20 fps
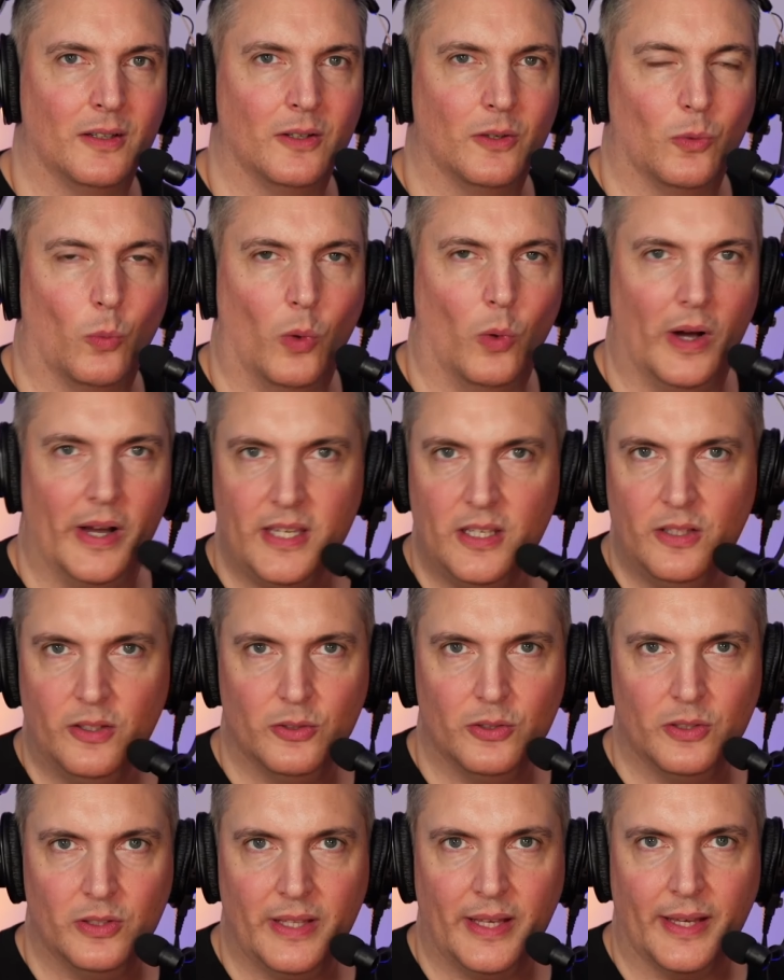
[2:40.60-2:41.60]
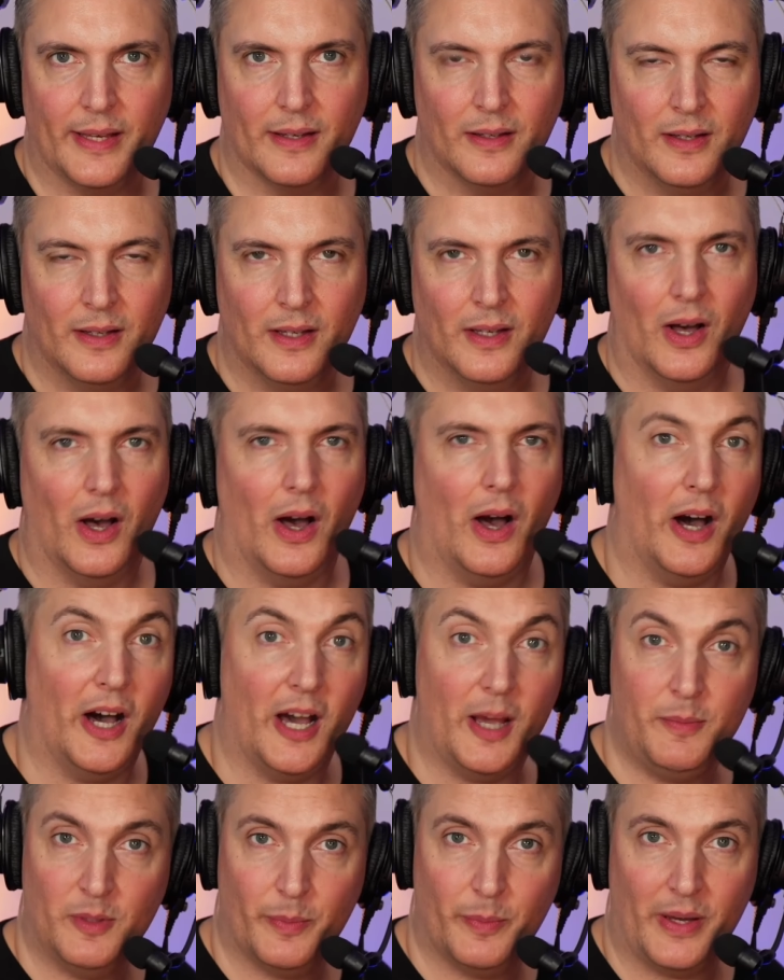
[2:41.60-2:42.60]
why are you doing that?
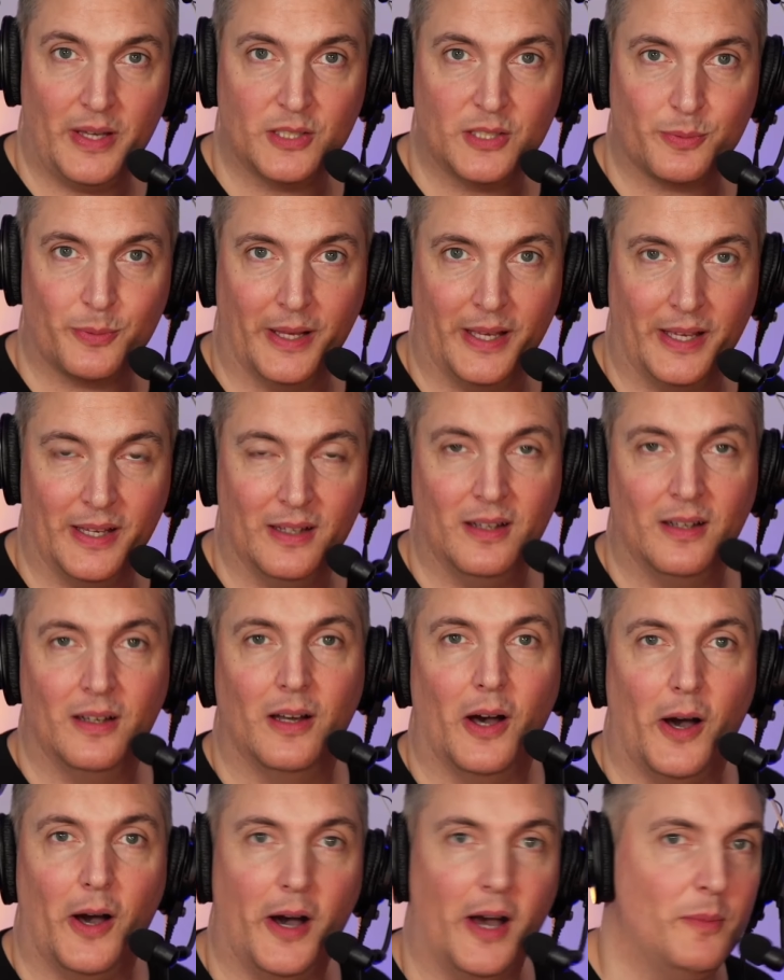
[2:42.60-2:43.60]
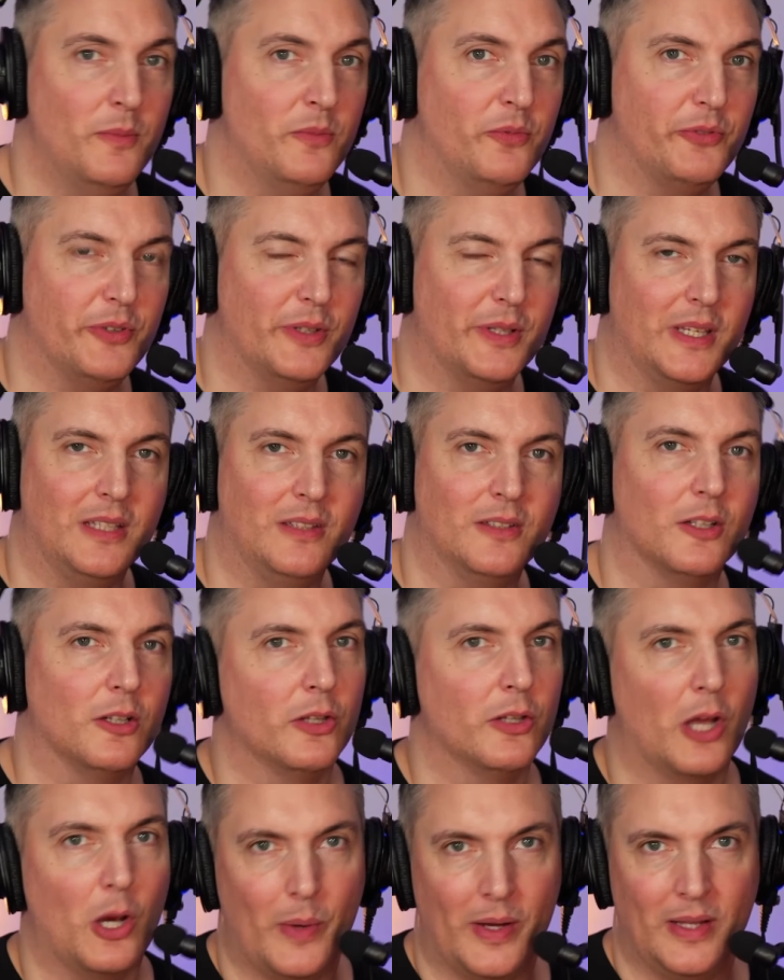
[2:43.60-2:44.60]
I'm the bass player, I'm filling the
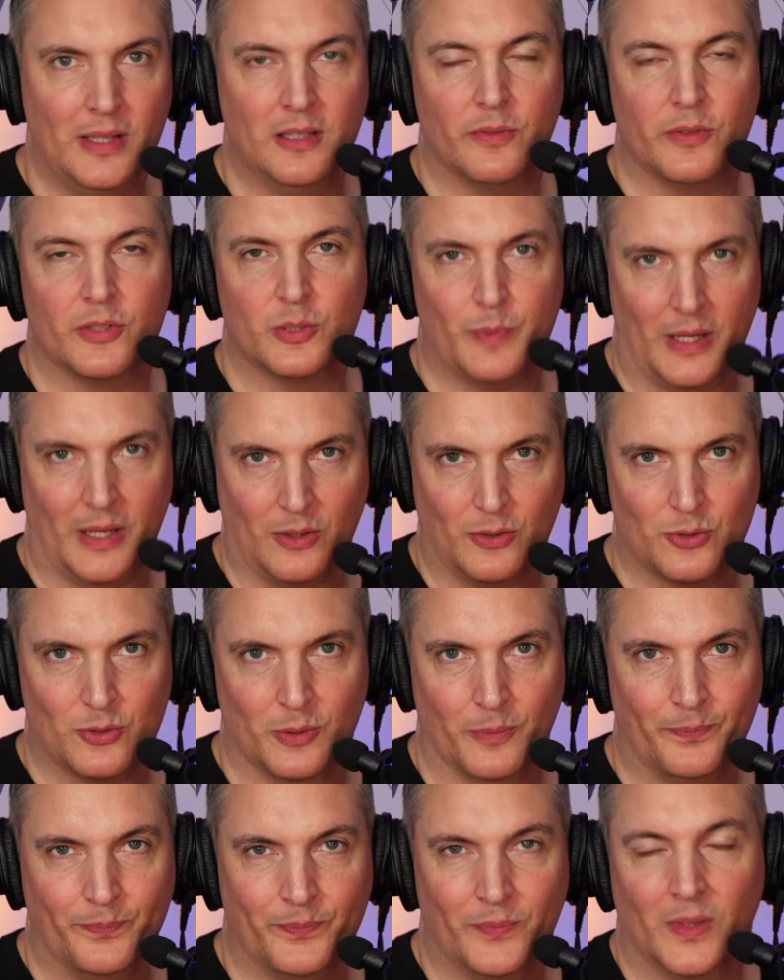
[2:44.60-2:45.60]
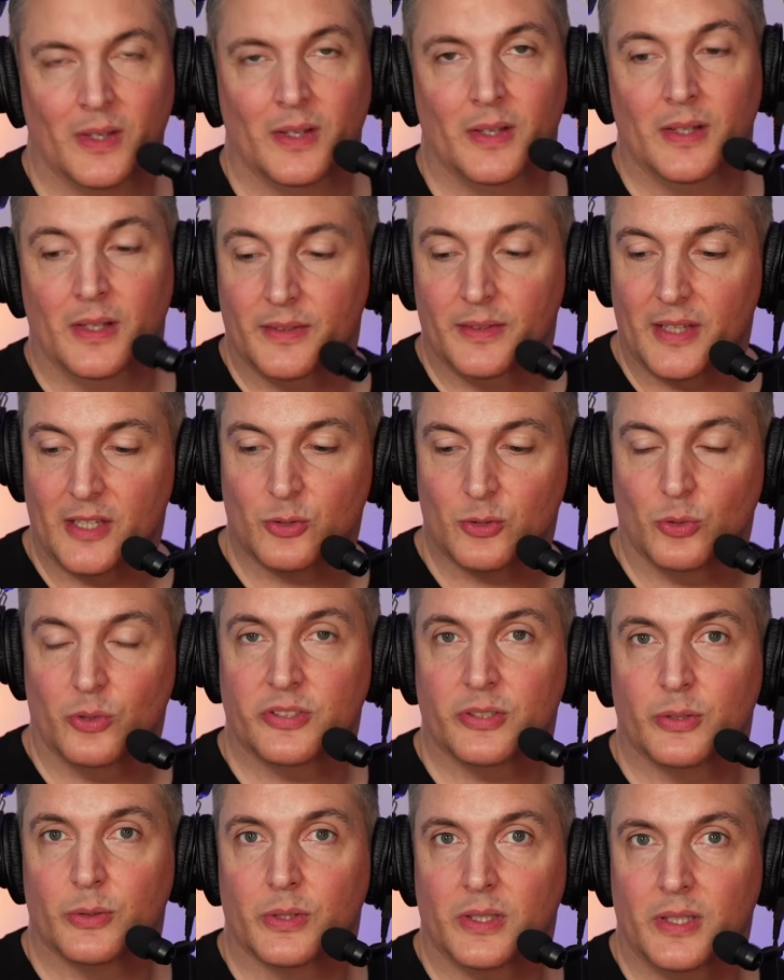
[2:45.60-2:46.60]
low end of the spectrum. There's
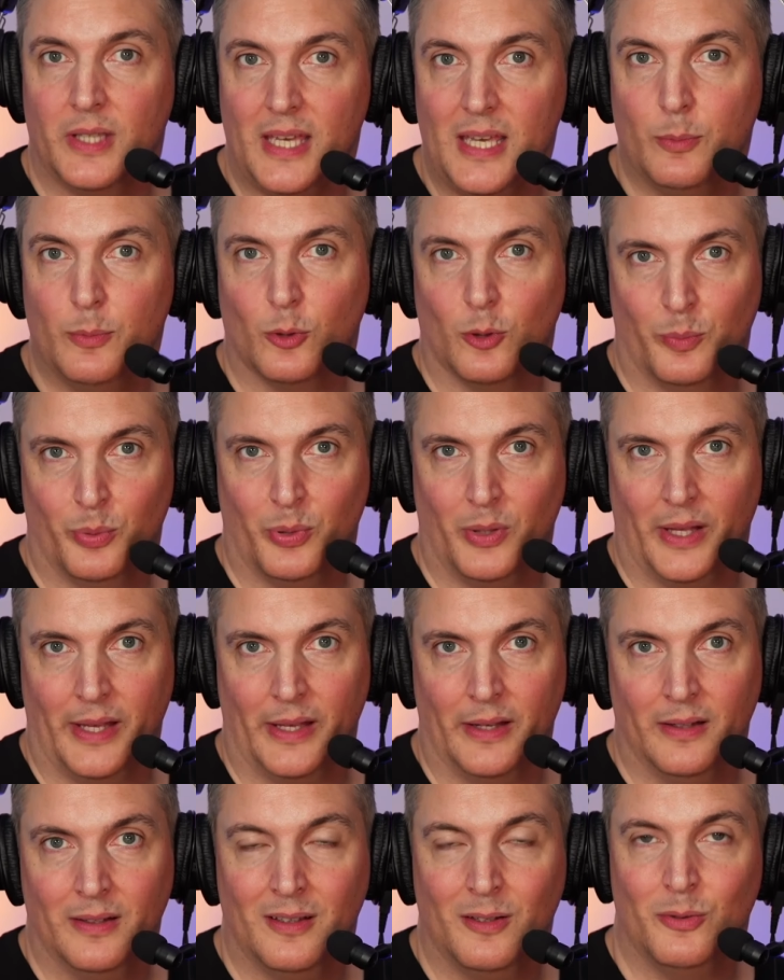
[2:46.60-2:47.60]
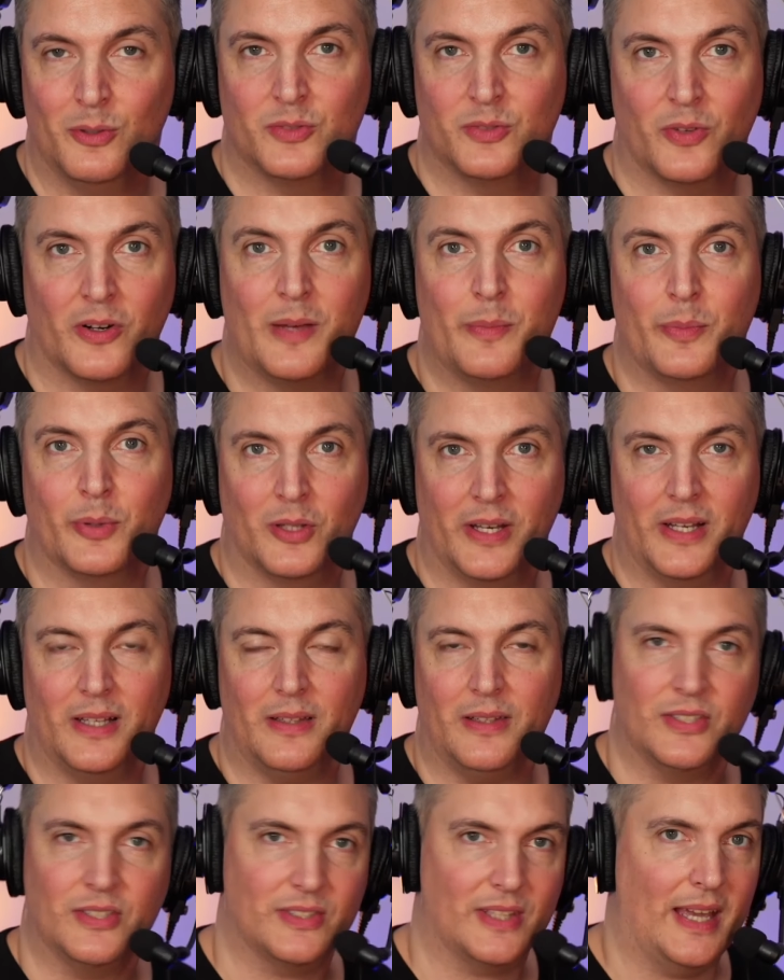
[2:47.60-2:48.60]
also a keyboard player who is very
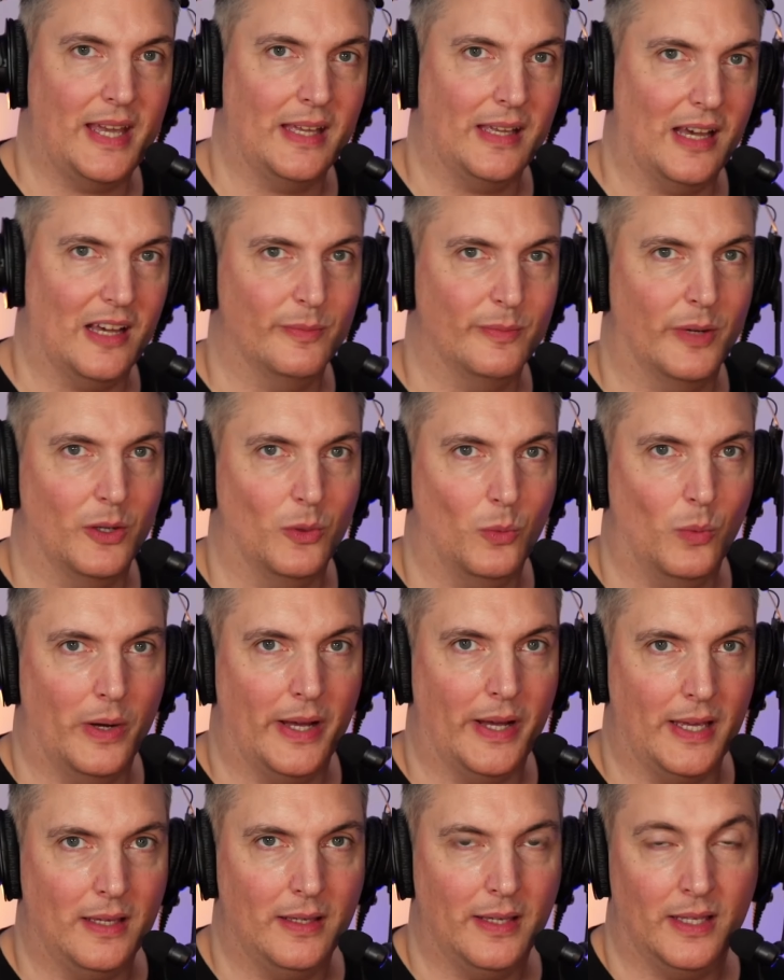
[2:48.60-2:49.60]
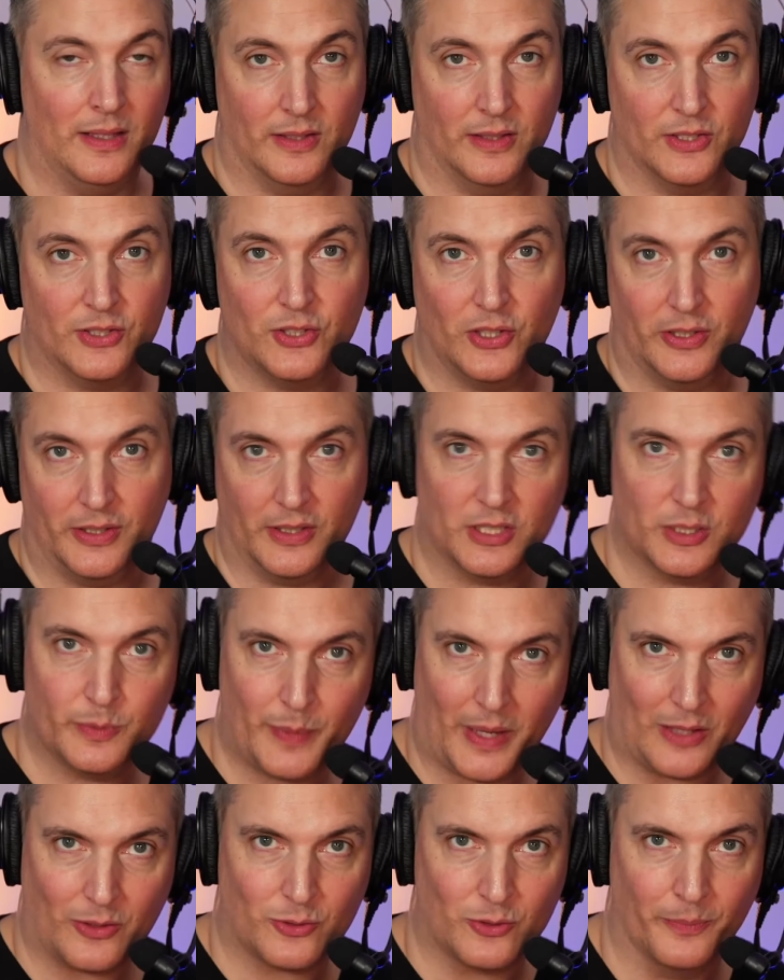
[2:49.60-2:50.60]
politely staying out of my way in the sonic
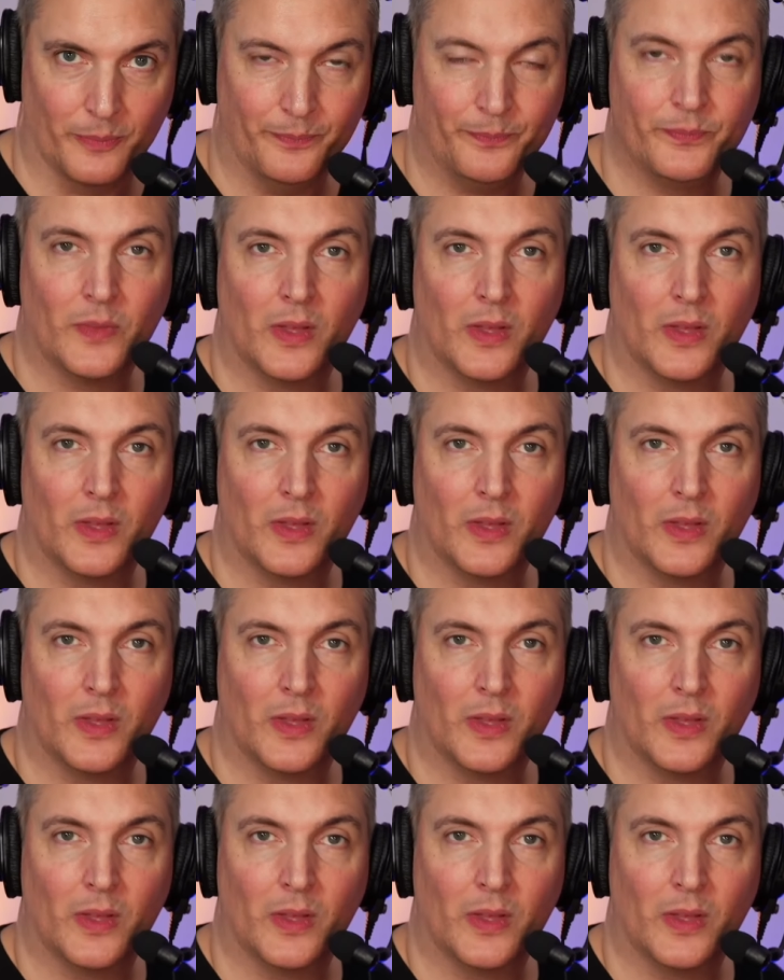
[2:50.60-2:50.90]
spectrum.